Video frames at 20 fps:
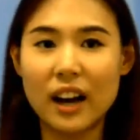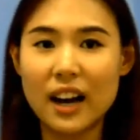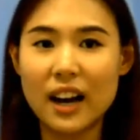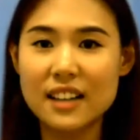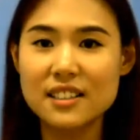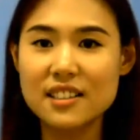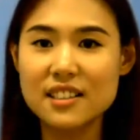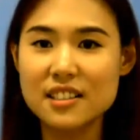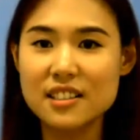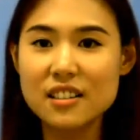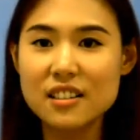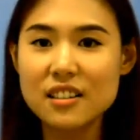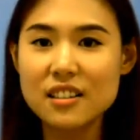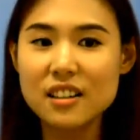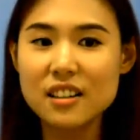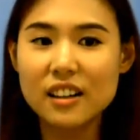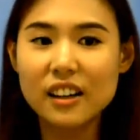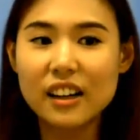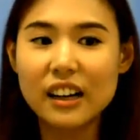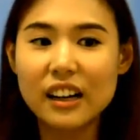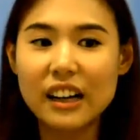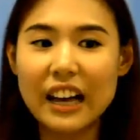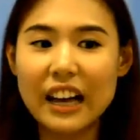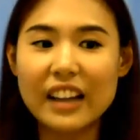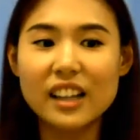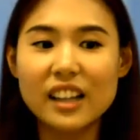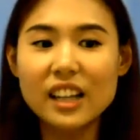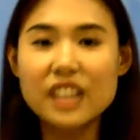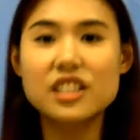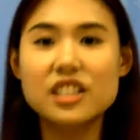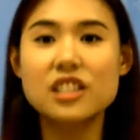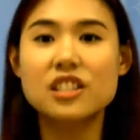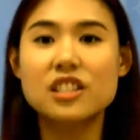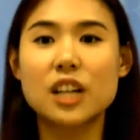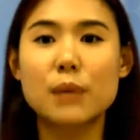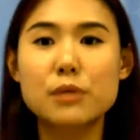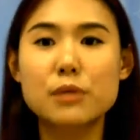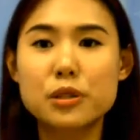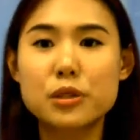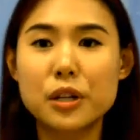answer. And then I just
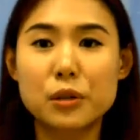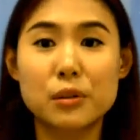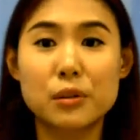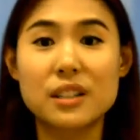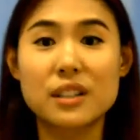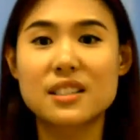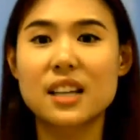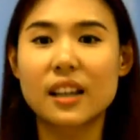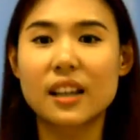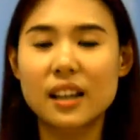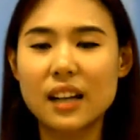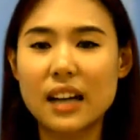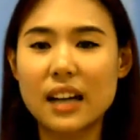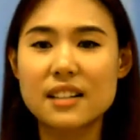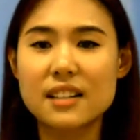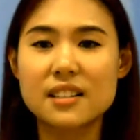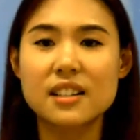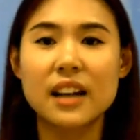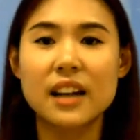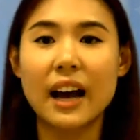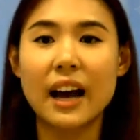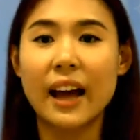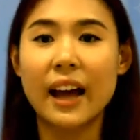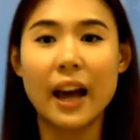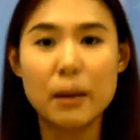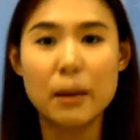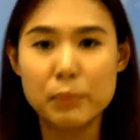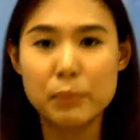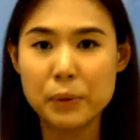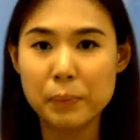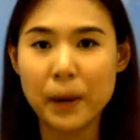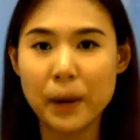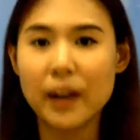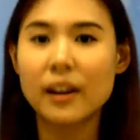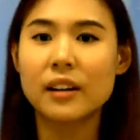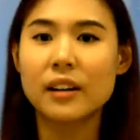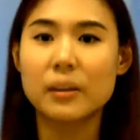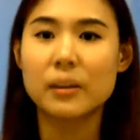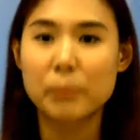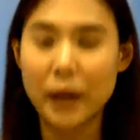jumped straight to the second answer that I had prepared at
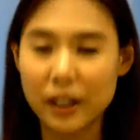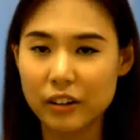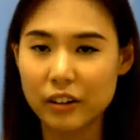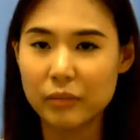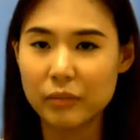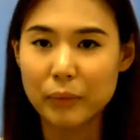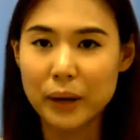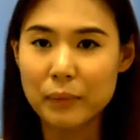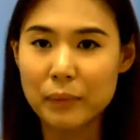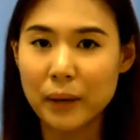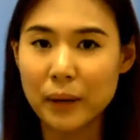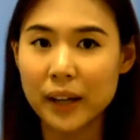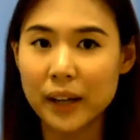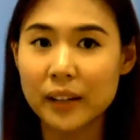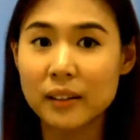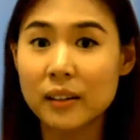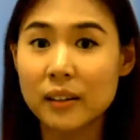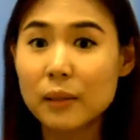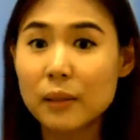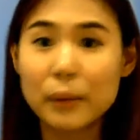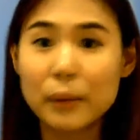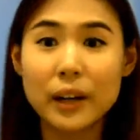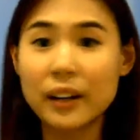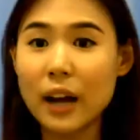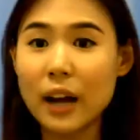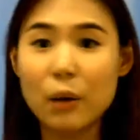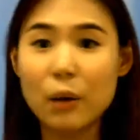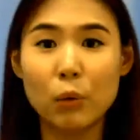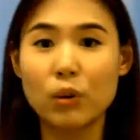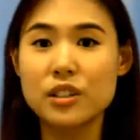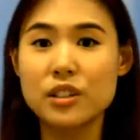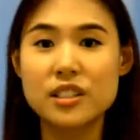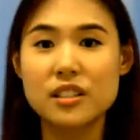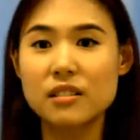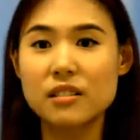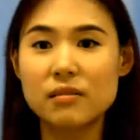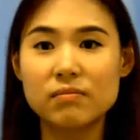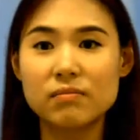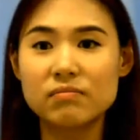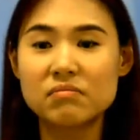the back of my mind. But that
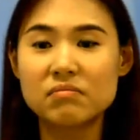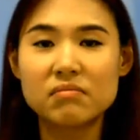wasn't